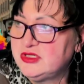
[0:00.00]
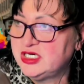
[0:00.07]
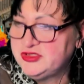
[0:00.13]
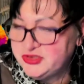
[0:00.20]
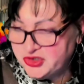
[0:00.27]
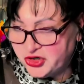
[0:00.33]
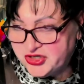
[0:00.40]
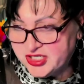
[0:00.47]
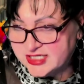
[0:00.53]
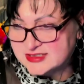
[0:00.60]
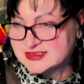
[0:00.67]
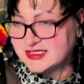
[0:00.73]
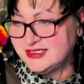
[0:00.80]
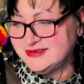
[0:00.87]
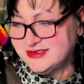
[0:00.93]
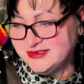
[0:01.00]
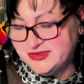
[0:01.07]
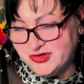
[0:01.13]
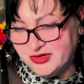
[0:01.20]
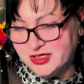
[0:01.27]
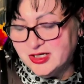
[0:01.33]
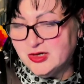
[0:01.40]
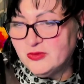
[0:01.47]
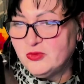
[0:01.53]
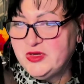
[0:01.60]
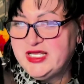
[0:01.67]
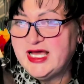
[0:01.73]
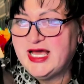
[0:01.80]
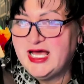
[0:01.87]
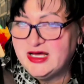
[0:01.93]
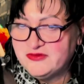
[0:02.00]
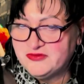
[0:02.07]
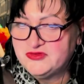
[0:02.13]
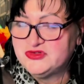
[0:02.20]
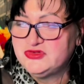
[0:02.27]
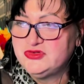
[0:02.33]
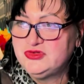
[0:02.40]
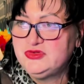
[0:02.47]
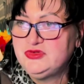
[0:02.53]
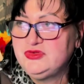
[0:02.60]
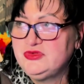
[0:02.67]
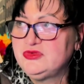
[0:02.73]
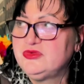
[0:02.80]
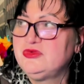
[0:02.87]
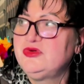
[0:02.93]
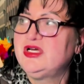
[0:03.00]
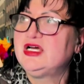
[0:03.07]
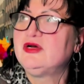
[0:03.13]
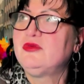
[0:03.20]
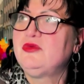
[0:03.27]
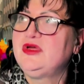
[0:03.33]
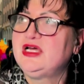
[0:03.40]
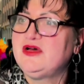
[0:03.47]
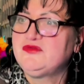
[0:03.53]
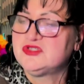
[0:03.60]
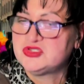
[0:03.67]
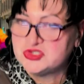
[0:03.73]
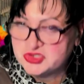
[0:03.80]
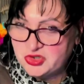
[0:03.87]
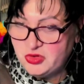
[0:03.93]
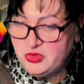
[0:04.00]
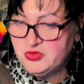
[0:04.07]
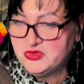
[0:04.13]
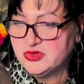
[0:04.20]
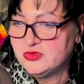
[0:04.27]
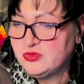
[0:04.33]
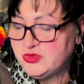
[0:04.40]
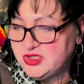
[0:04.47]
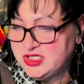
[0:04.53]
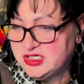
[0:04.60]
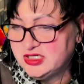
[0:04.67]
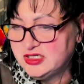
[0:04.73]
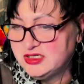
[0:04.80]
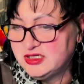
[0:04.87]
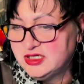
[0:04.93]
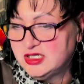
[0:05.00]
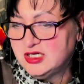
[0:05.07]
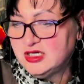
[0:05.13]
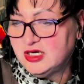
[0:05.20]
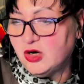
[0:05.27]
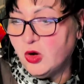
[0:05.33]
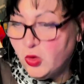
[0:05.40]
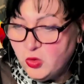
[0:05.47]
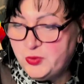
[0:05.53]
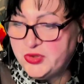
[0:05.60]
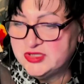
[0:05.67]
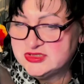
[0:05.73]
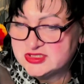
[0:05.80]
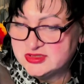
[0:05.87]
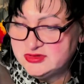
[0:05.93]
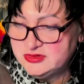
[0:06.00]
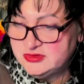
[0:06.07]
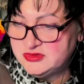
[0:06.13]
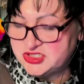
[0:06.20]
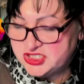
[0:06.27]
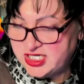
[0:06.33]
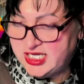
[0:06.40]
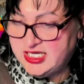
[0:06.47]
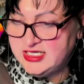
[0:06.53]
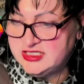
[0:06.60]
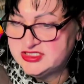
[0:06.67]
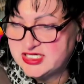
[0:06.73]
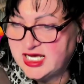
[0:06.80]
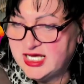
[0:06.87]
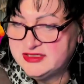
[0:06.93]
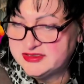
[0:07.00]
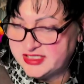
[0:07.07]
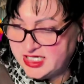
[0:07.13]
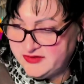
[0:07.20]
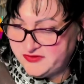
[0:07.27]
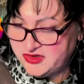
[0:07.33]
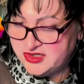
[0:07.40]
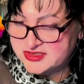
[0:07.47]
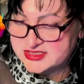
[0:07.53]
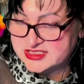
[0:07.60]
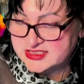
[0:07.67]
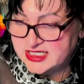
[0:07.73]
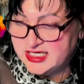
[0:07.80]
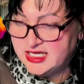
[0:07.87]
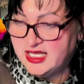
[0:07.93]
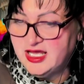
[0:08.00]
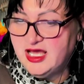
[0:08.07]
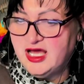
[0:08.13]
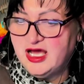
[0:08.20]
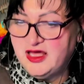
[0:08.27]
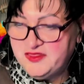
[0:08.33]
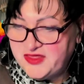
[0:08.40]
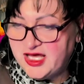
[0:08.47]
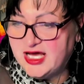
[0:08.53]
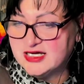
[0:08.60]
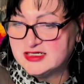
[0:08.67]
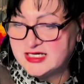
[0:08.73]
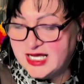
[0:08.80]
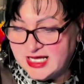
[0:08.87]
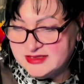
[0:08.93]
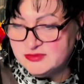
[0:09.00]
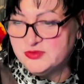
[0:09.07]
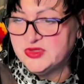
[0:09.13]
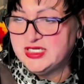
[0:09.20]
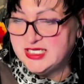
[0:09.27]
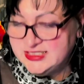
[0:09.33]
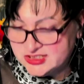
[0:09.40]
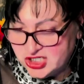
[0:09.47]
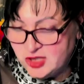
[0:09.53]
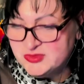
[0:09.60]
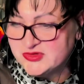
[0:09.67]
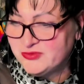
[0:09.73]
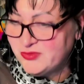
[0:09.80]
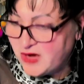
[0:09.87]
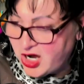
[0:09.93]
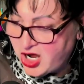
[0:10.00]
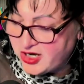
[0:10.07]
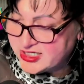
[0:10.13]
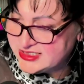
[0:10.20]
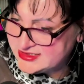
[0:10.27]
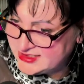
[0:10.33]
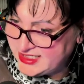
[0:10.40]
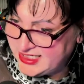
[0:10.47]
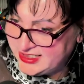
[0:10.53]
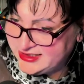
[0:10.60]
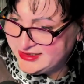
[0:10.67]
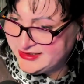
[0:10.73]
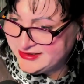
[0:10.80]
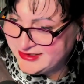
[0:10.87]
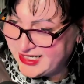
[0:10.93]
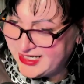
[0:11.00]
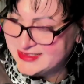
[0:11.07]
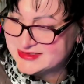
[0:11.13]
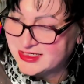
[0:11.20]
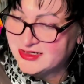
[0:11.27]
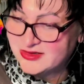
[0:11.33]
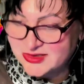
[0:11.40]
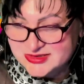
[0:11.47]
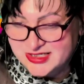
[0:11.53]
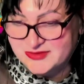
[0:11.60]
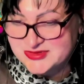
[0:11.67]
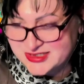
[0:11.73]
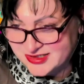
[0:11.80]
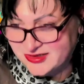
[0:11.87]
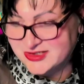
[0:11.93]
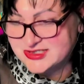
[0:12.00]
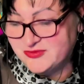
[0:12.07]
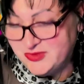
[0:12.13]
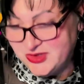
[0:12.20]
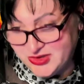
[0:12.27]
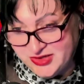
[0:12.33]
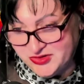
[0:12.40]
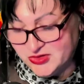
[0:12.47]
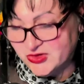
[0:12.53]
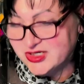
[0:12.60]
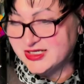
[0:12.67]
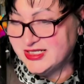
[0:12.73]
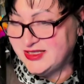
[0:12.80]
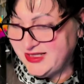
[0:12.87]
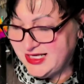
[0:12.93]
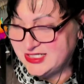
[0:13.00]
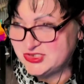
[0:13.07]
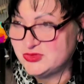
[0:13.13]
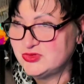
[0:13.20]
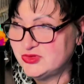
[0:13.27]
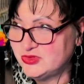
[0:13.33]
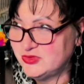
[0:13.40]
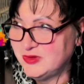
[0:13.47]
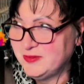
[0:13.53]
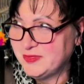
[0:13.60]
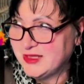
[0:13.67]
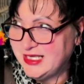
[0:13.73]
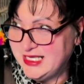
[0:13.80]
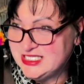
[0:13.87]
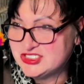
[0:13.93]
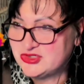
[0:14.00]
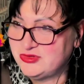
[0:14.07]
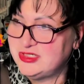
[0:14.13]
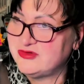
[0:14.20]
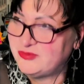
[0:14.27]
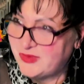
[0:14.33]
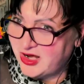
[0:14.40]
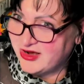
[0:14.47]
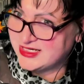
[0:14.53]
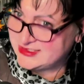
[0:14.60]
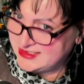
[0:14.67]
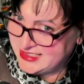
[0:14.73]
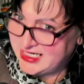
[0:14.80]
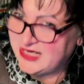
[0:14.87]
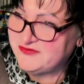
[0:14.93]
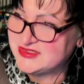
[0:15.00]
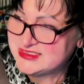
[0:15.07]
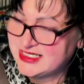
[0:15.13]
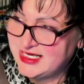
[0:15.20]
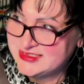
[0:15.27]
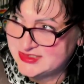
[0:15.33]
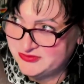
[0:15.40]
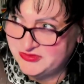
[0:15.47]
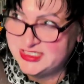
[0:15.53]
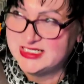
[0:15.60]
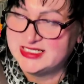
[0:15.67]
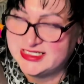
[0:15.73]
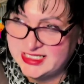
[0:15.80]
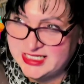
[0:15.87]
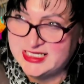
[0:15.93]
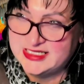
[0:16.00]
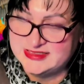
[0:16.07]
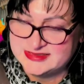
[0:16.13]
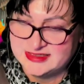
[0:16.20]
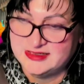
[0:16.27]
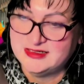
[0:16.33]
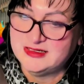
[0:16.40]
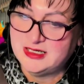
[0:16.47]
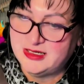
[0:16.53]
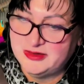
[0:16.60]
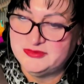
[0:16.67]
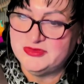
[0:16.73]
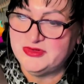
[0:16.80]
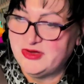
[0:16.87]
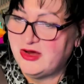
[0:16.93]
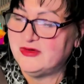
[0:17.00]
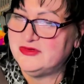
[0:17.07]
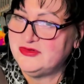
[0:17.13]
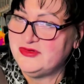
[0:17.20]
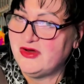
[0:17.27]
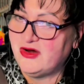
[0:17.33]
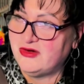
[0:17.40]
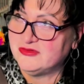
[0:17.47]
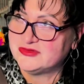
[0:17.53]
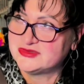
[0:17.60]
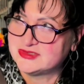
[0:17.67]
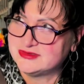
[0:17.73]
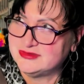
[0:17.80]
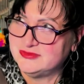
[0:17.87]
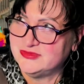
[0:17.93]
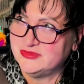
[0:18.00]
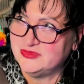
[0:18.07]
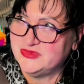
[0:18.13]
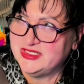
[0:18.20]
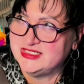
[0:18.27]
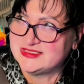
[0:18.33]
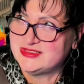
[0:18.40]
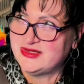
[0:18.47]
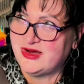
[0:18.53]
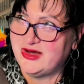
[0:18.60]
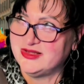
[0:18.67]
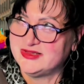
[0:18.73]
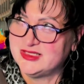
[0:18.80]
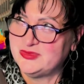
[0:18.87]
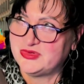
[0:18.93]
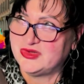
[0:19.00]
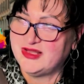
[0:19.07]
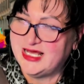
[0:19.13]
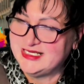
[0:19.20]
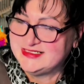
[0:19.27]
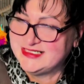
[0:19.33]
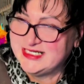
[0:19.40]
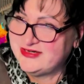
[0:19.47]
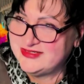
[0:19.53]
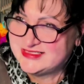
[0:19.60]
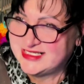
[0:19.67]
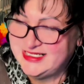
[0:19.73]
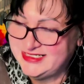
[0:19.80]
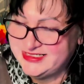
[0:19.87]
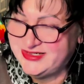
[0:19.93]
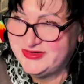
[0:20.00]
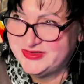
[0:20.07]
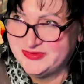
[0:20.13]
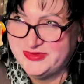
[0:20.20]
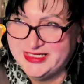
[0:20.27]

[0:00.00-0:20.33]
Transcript: and not exclude, we have to show that we're open to change and diversity, and that can be in terms of marketing. That is. Because if you look at it, the actual history of marketing and advertising really is not it's not a liberal idea, is it? You know what I mean?